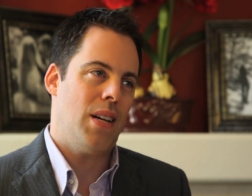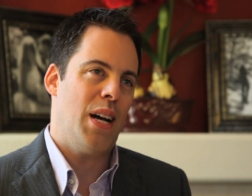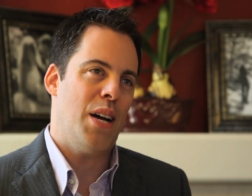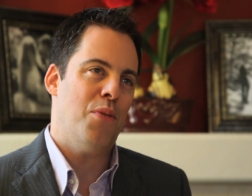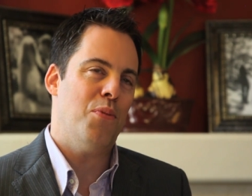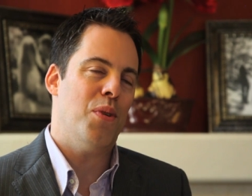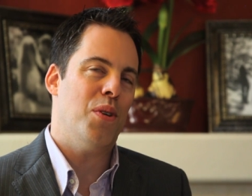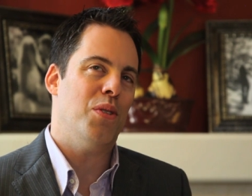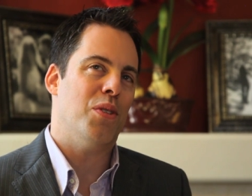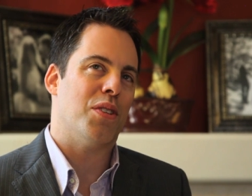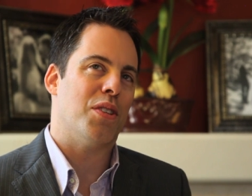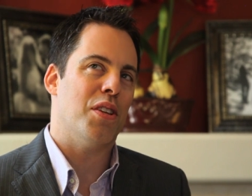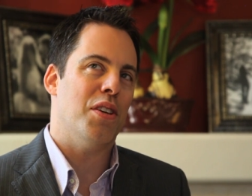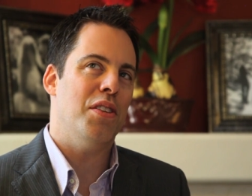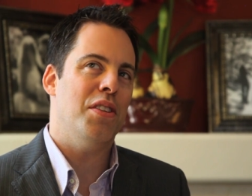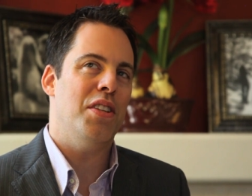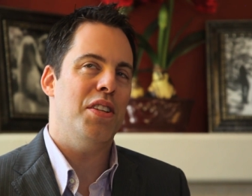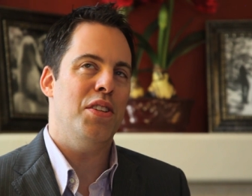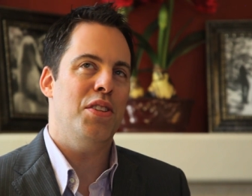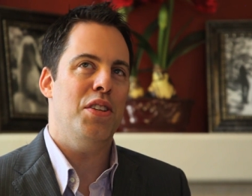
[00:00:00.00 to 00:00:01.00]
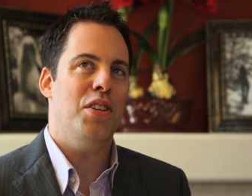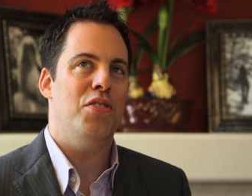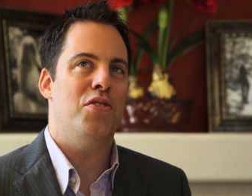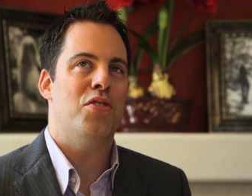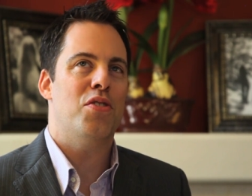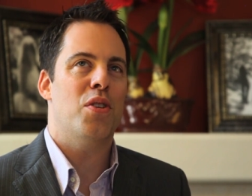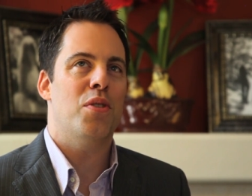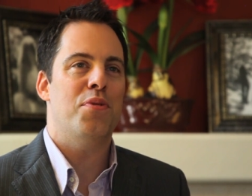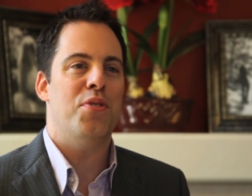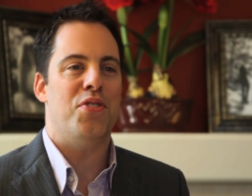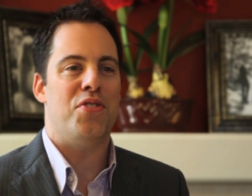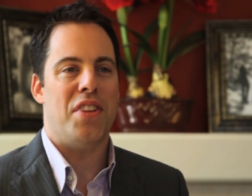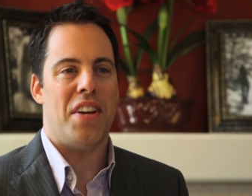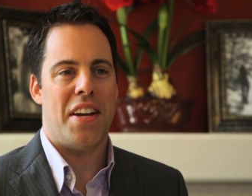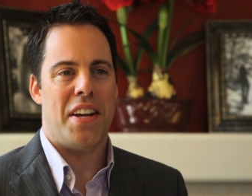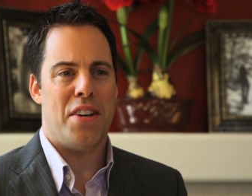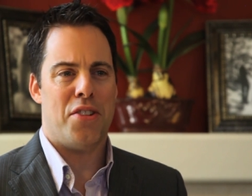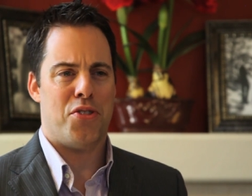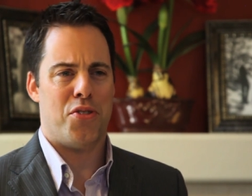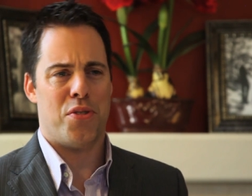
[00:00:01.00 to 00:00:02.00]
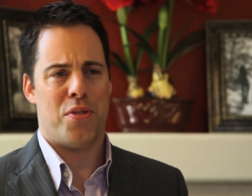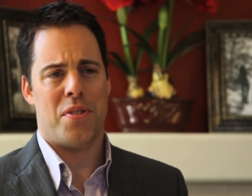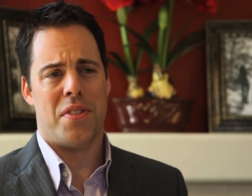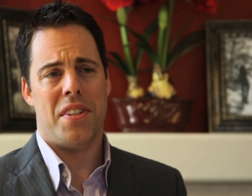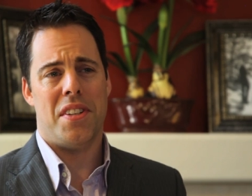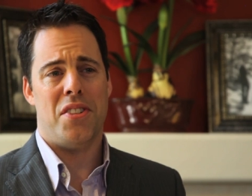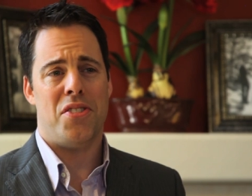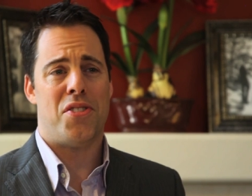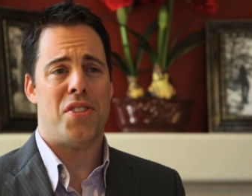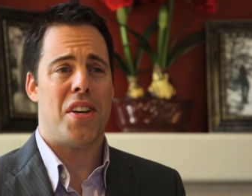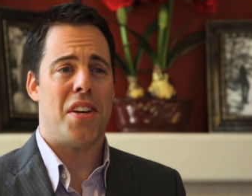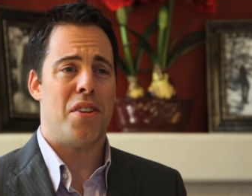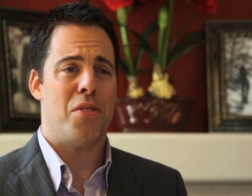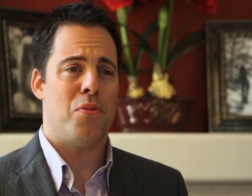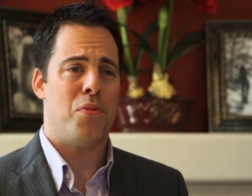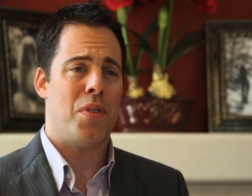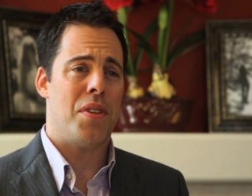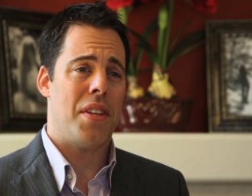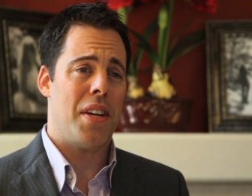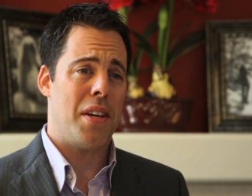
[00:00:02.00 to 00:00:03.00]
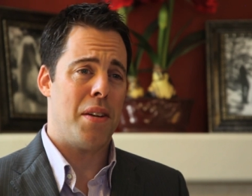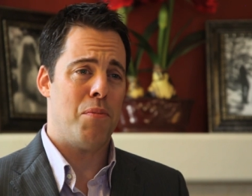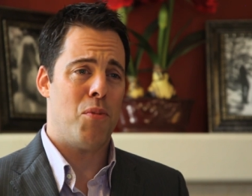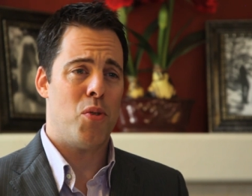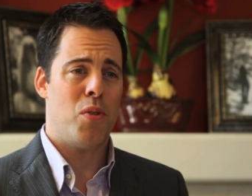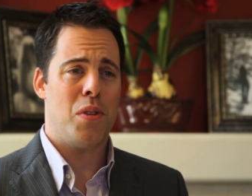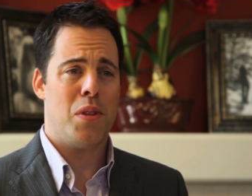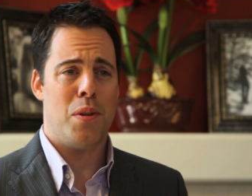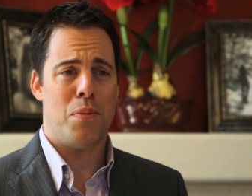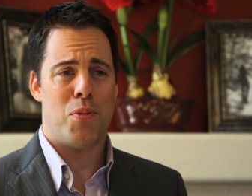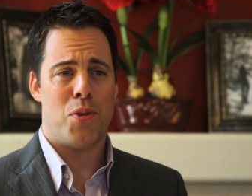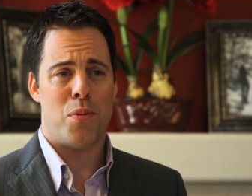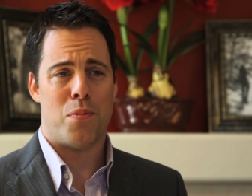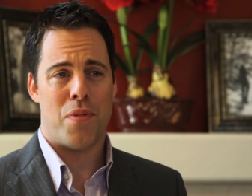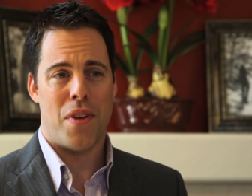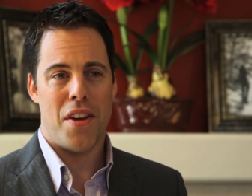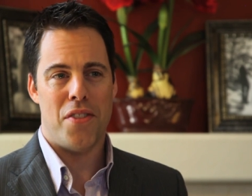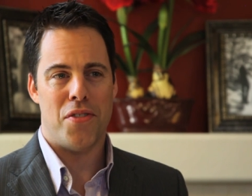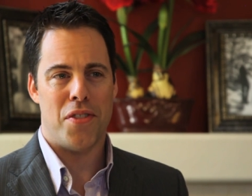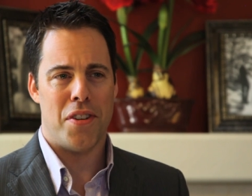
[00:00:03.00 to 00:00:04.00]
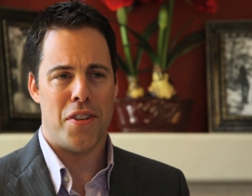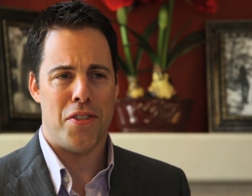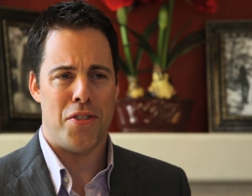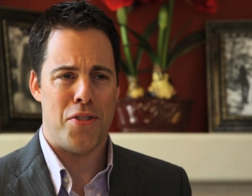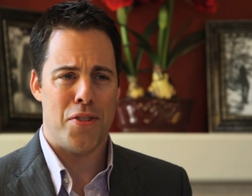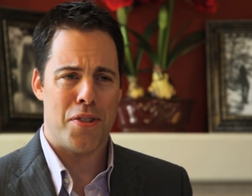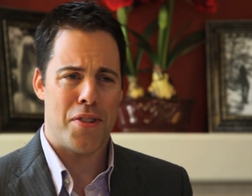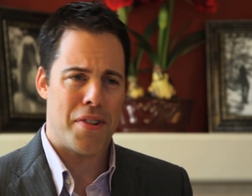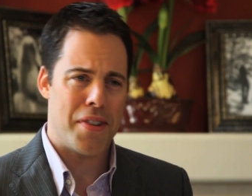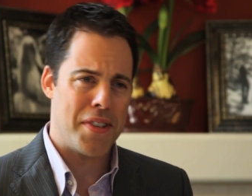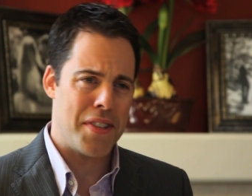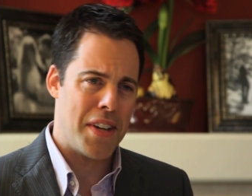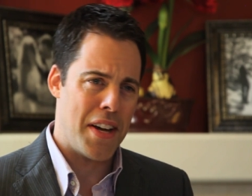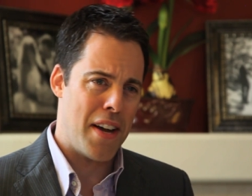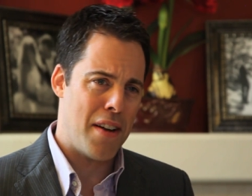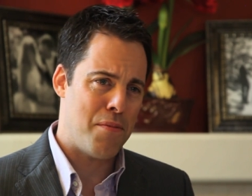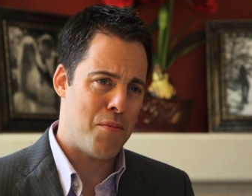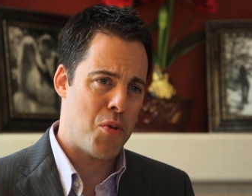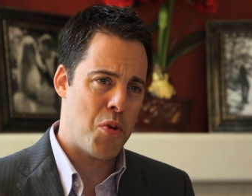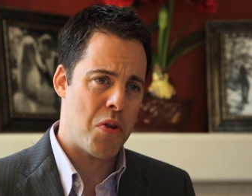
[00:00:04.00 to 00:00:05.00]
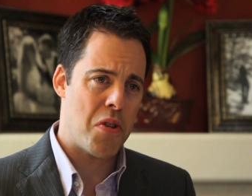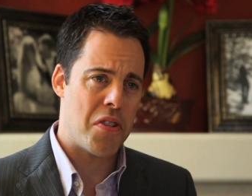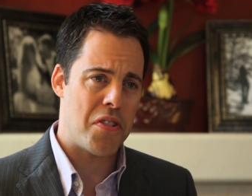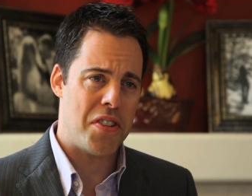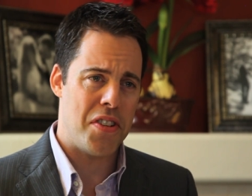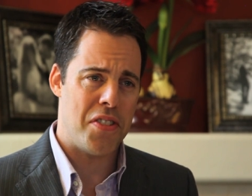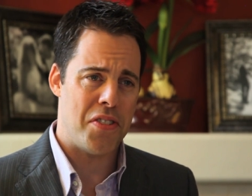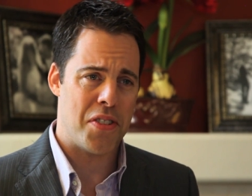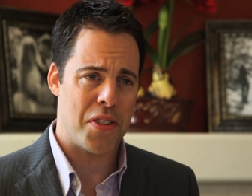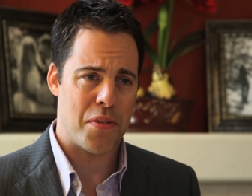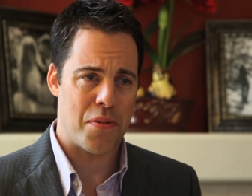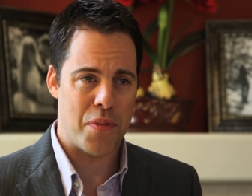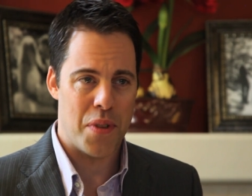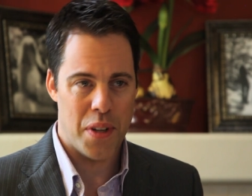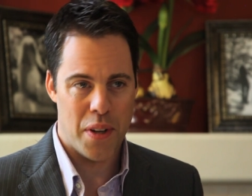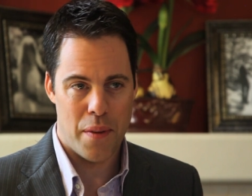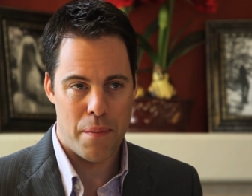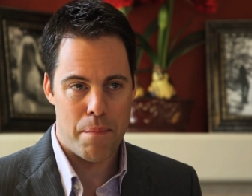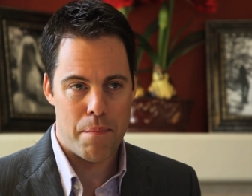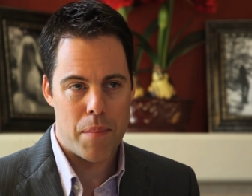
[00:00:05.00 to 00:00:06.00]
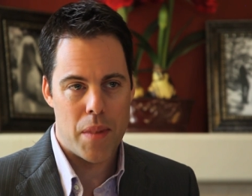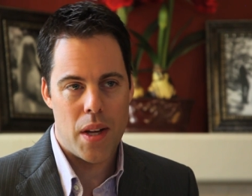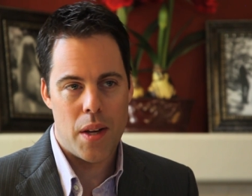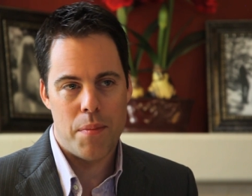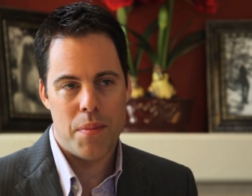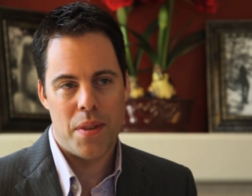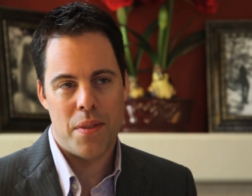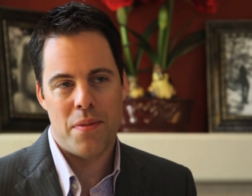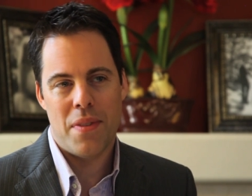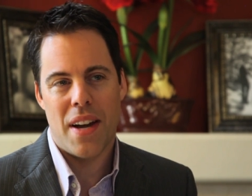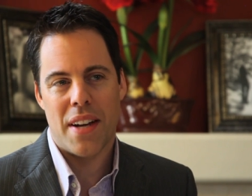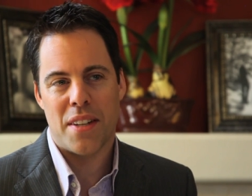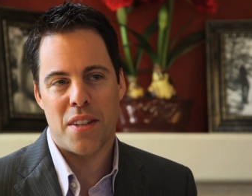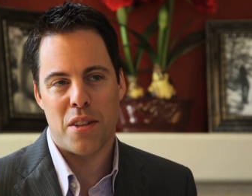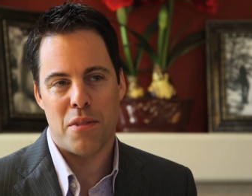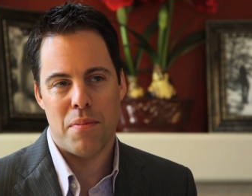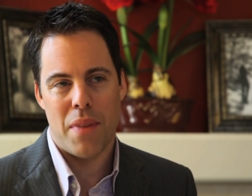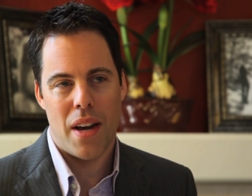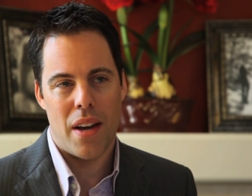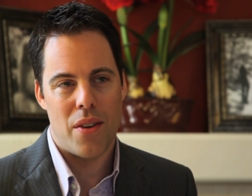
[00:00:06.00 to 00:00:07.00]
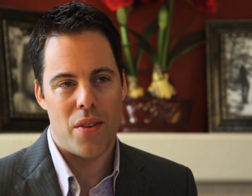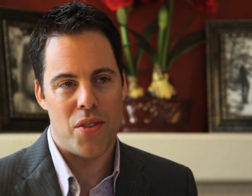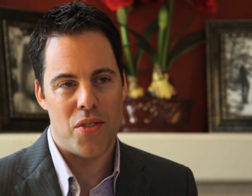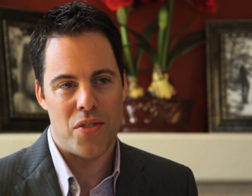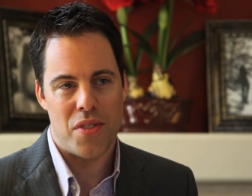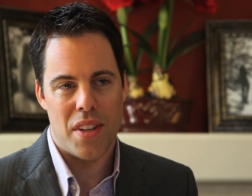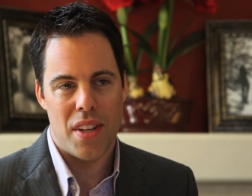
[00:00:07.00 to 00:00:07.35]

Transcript: Uh, well, look, the, the, surface answer is that with a more liberal president, you're going to have more artistic freedom. Uh, but the fact of the matter is